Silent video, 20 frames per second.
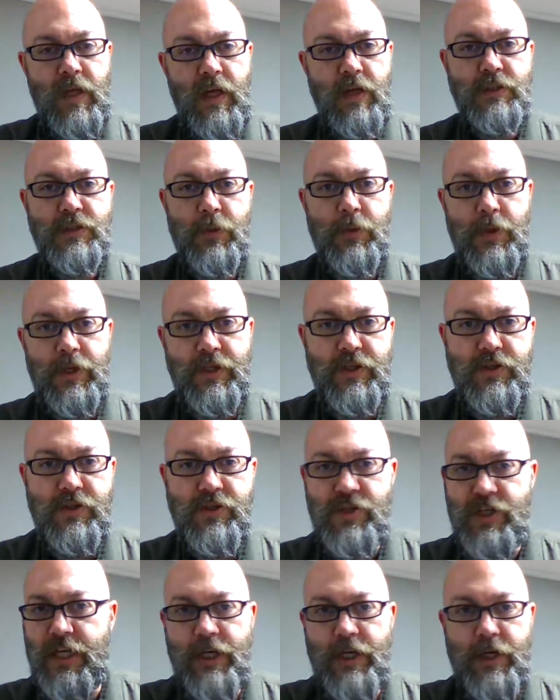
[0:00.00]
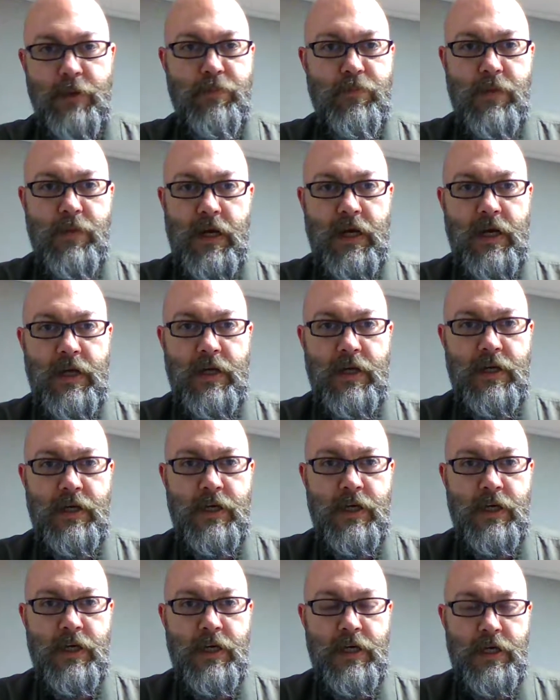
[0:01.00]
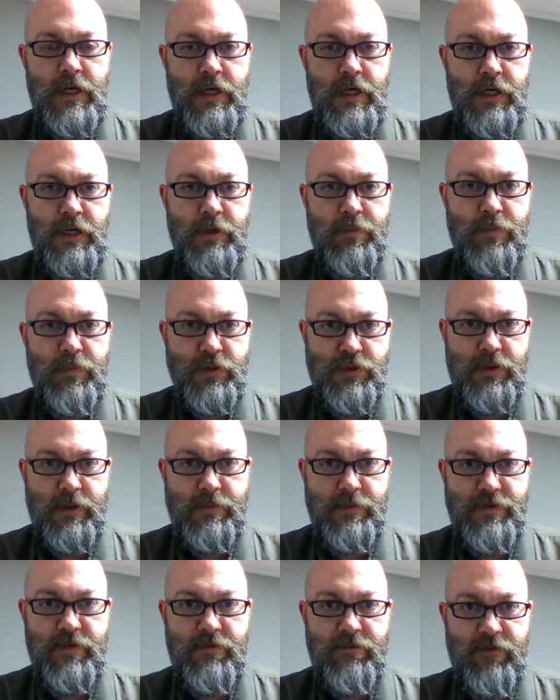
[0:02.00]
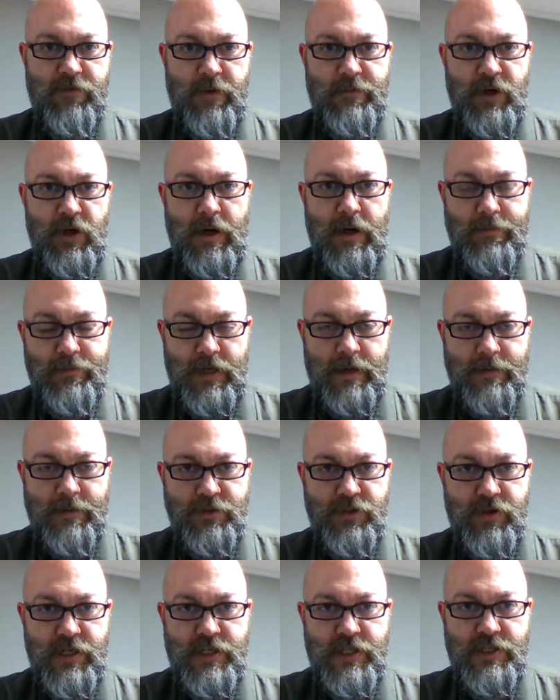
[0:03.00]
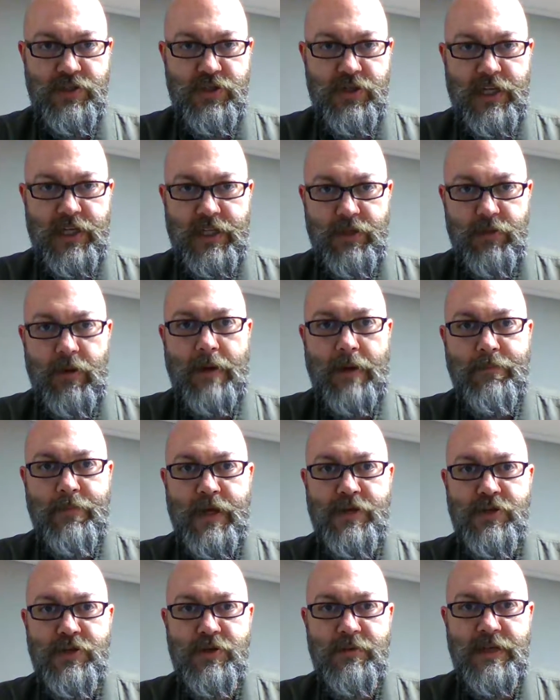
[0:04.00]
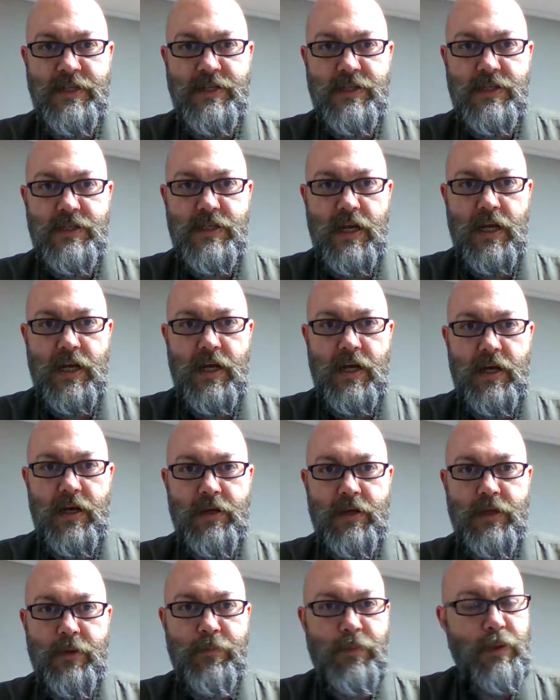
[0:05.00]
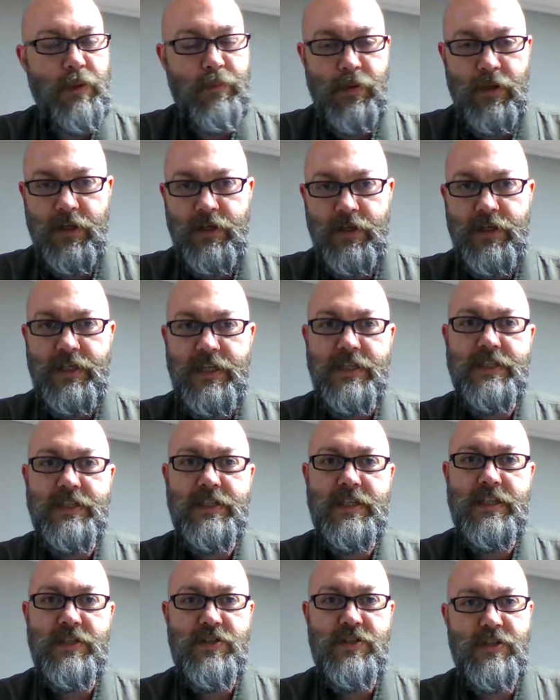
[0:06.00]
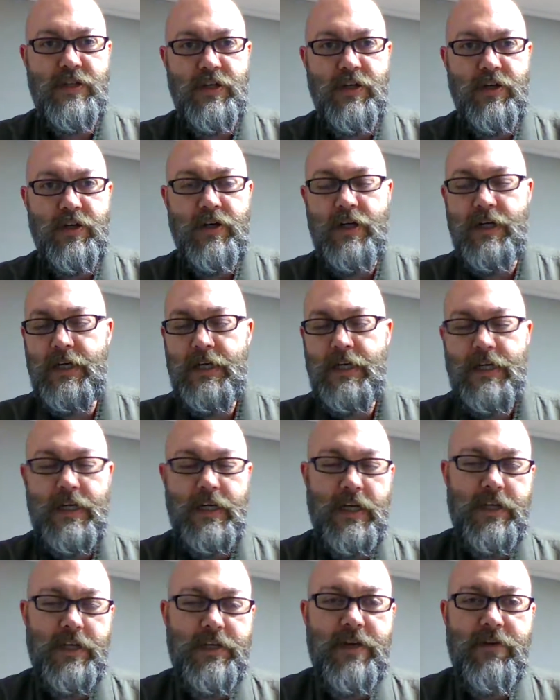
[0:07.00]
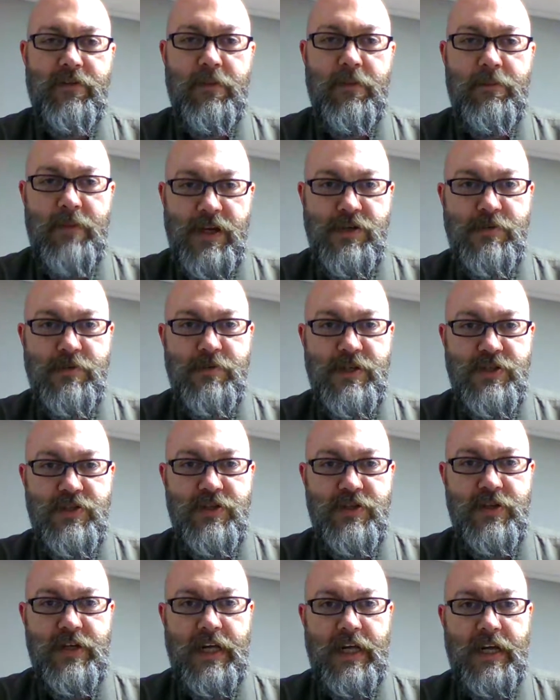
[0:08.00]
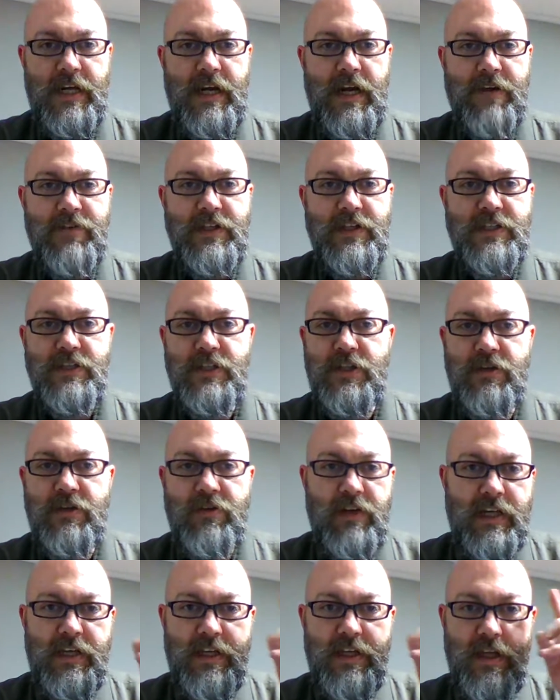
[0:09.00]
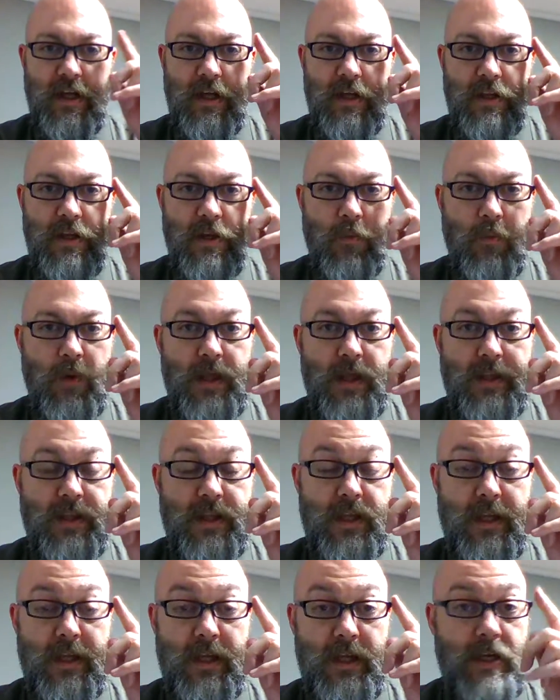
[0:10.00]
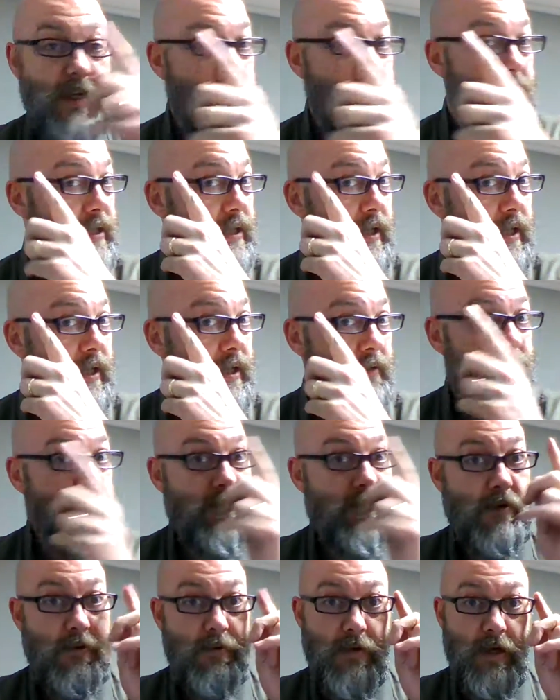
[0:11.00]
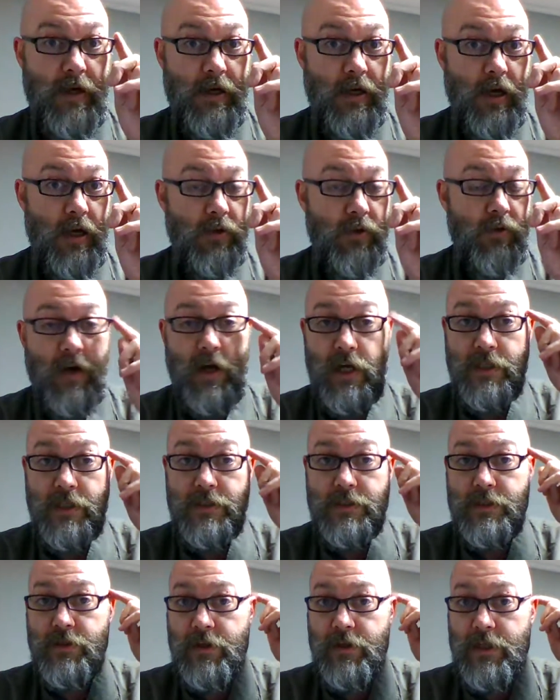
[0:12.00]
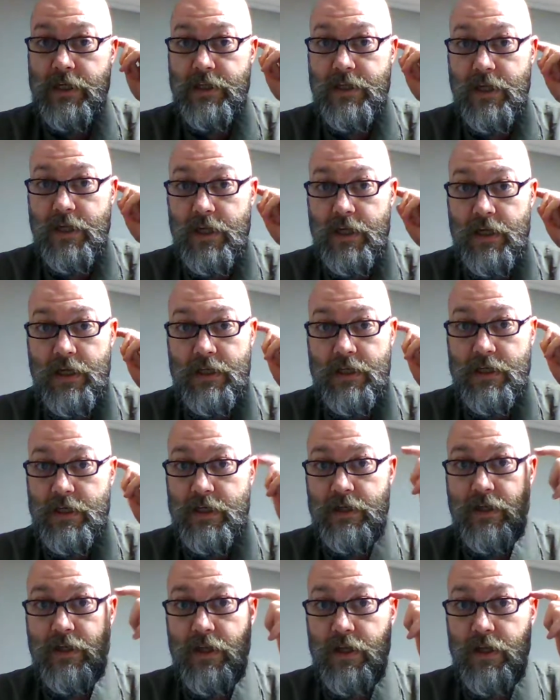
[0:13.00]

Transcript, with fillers: so what you do is you get your uh, your prescription from your optometrist. You get the right measurements, uh, your pupillary distance, your uh, different measurements you need. Obviously, you need the the width uh, from uh, across, and you need the uh,